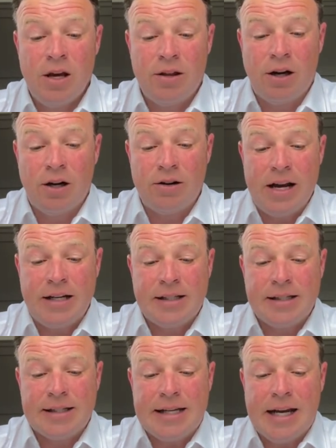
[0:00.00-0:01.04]
Third race
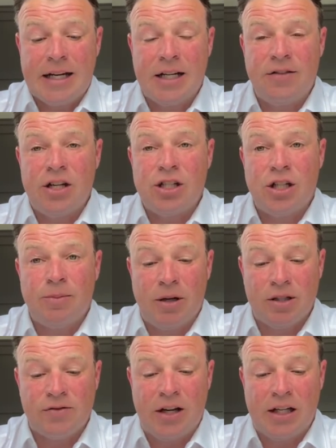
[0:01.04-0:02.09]
is the second division of the
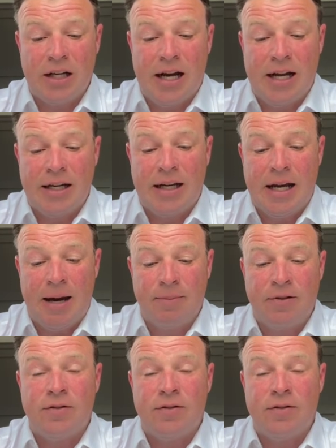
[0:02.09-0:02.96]
Plusvital Handicap,